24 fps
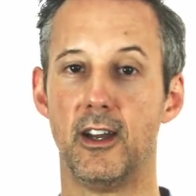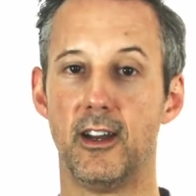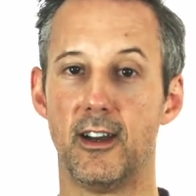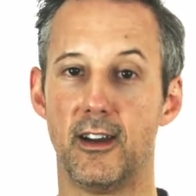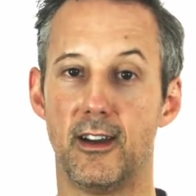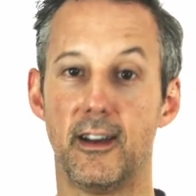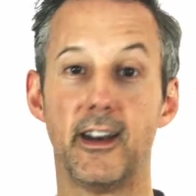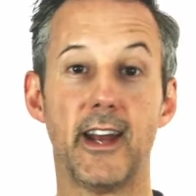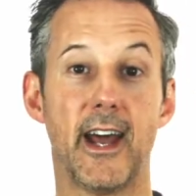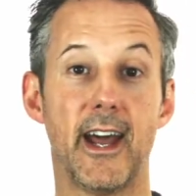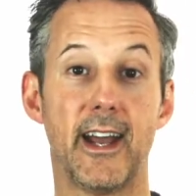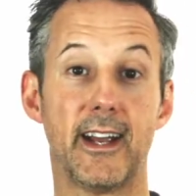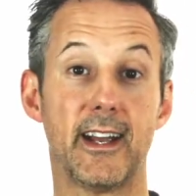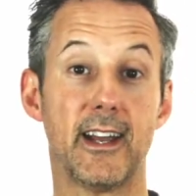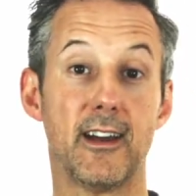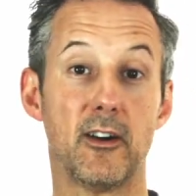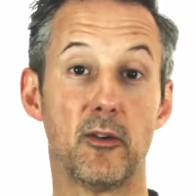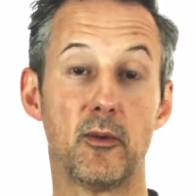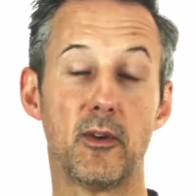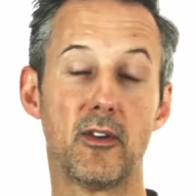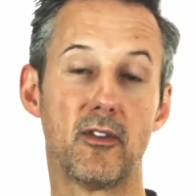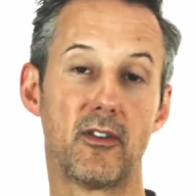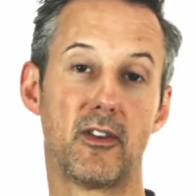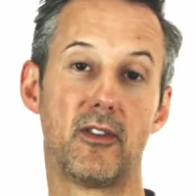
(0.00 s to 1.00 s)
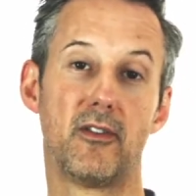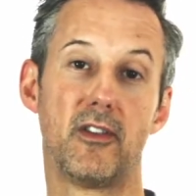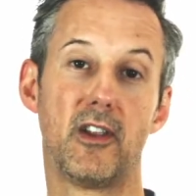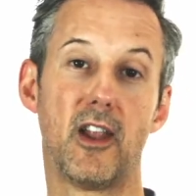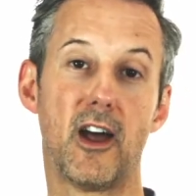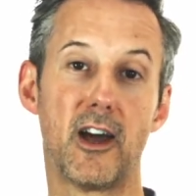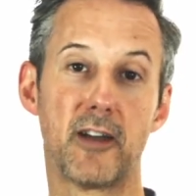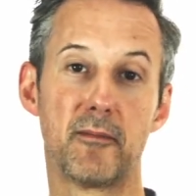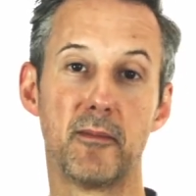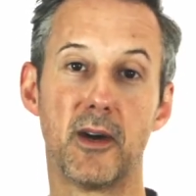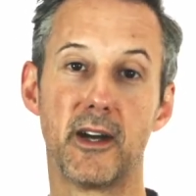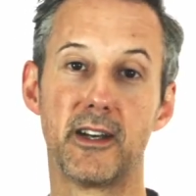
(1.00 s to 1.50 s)
and hang out with
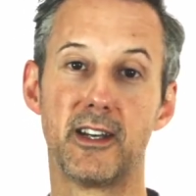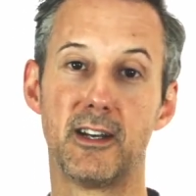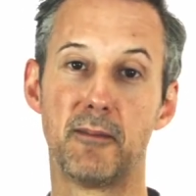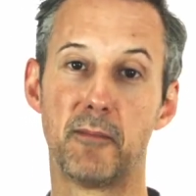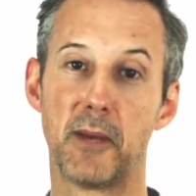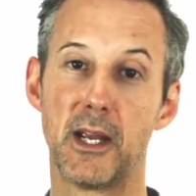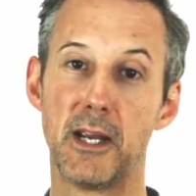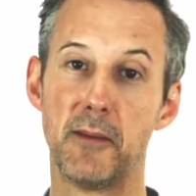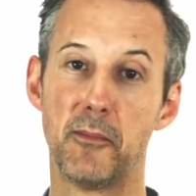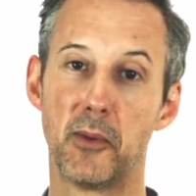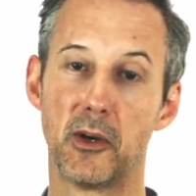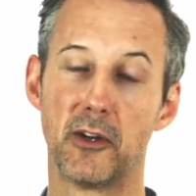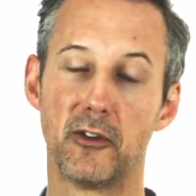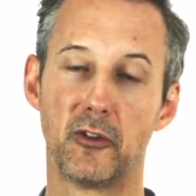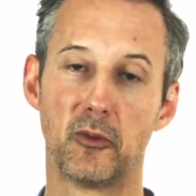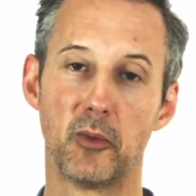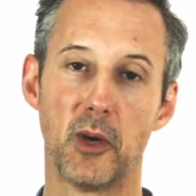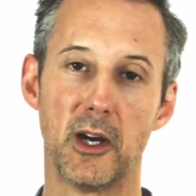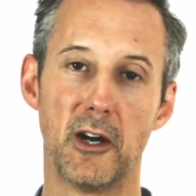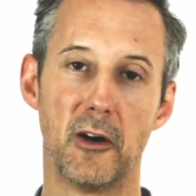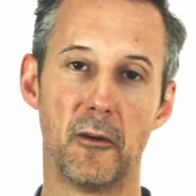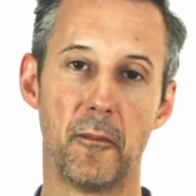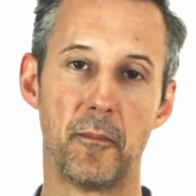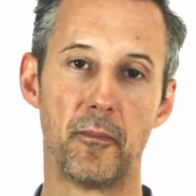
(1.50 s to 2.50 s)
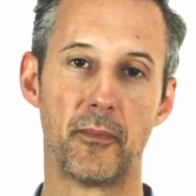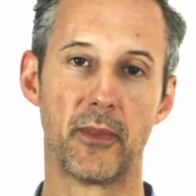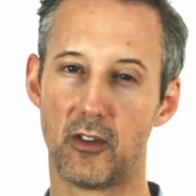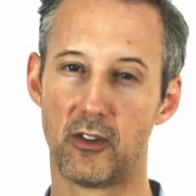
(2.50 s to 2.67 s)
like-minded people as well.